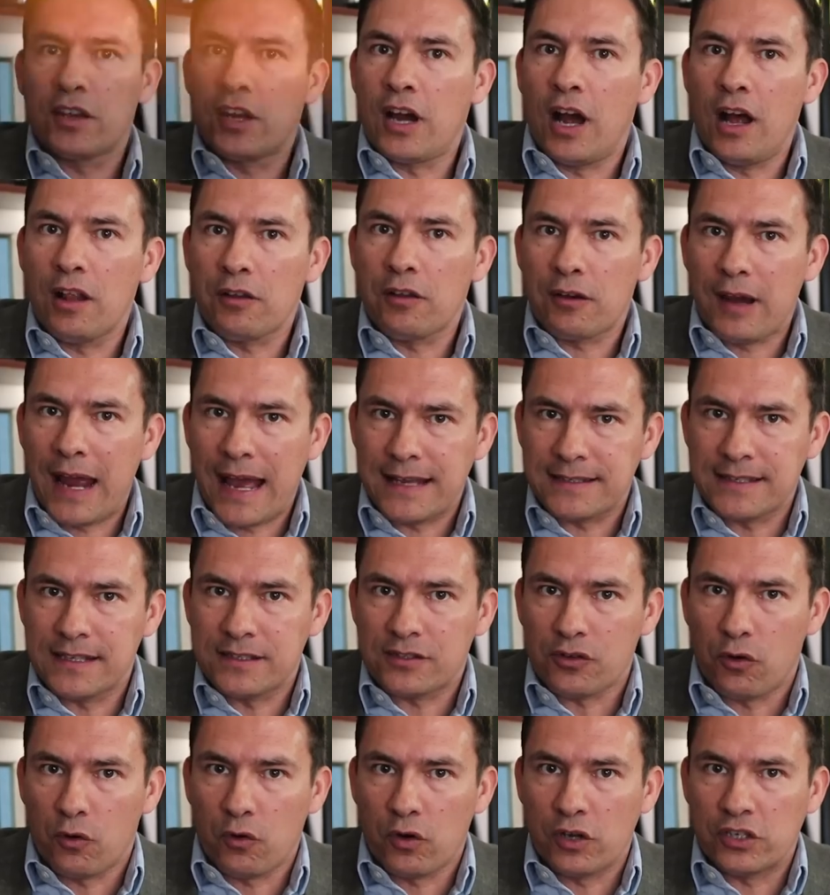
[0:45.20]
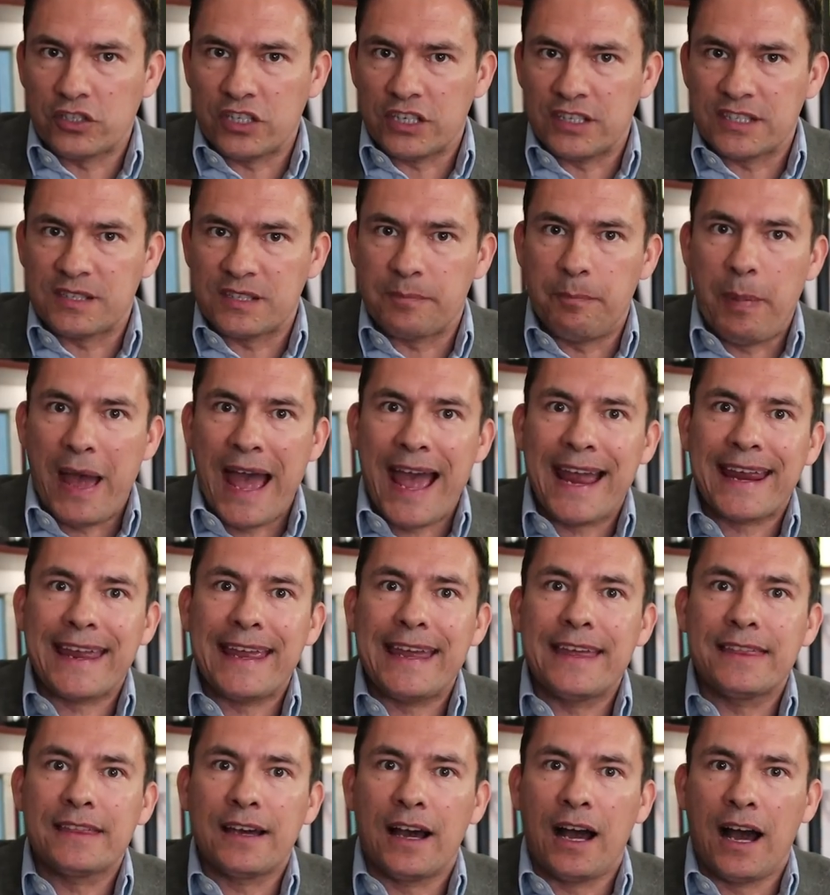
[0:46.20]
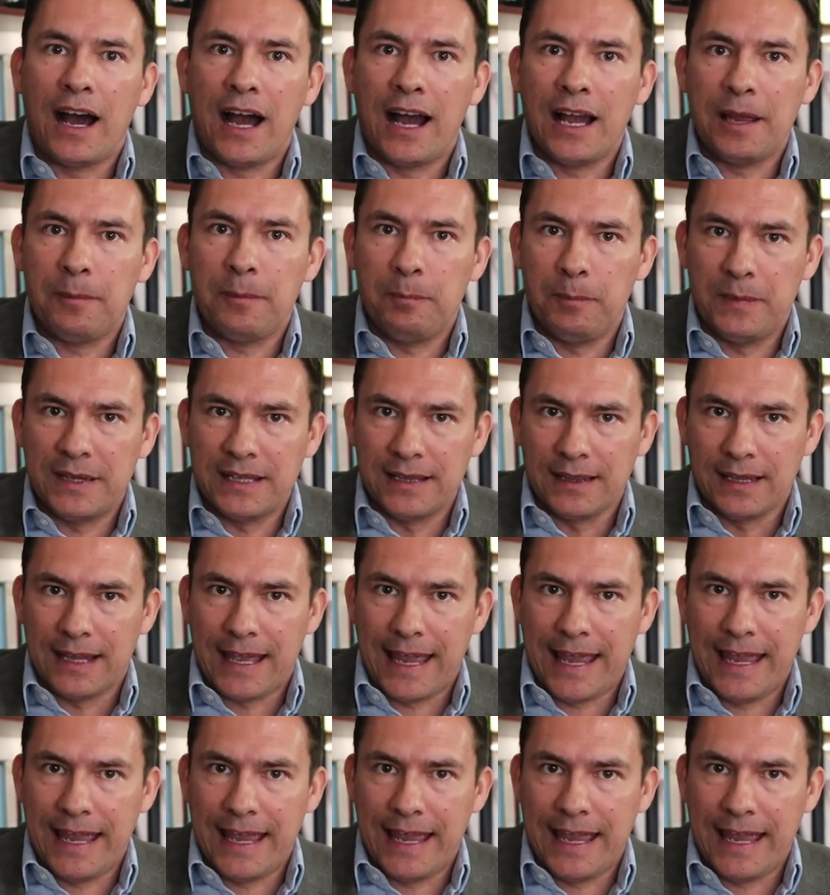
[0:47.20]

the collar has its origins back in the high Middle